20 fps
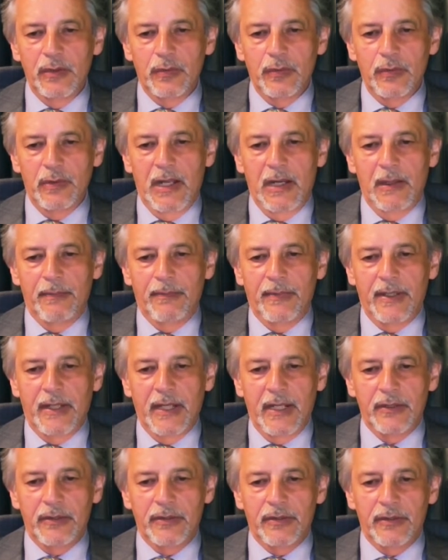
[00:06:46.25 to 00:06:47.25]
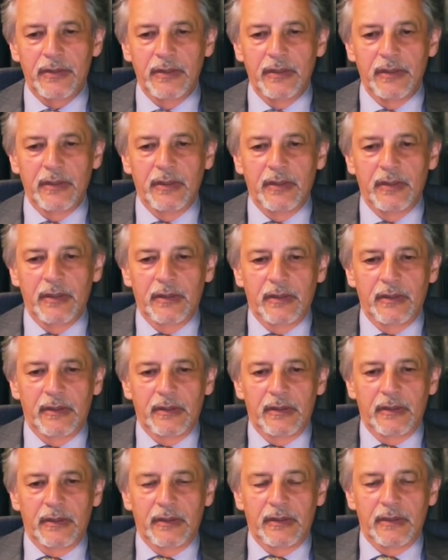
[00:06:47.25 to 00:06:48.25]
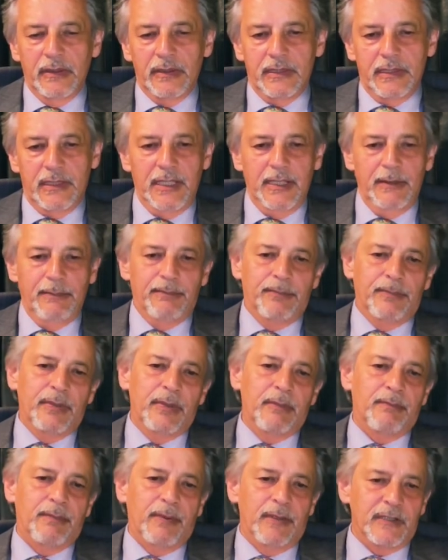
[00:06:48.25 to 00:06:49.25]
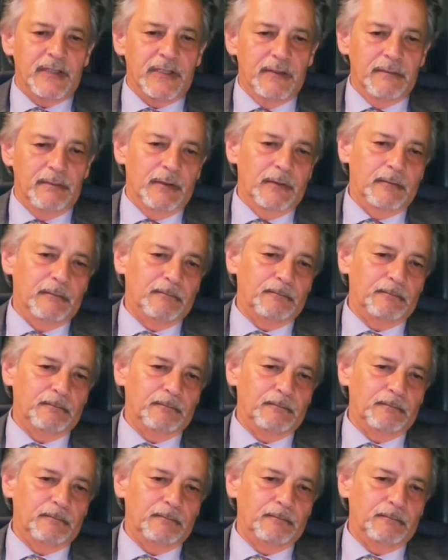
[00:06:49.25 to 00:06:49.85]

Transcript: to help get sleep possible.